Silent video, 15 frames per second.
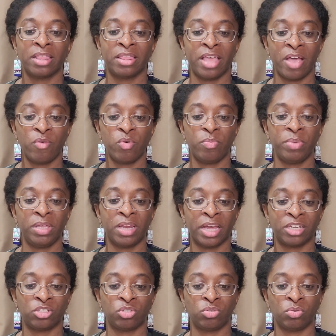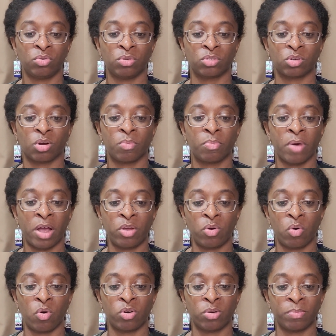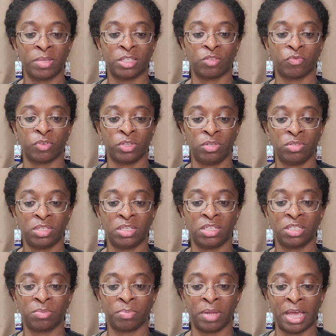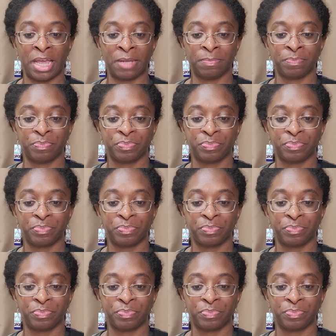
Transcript: They will be like jewels or bridal ornaments for you to display.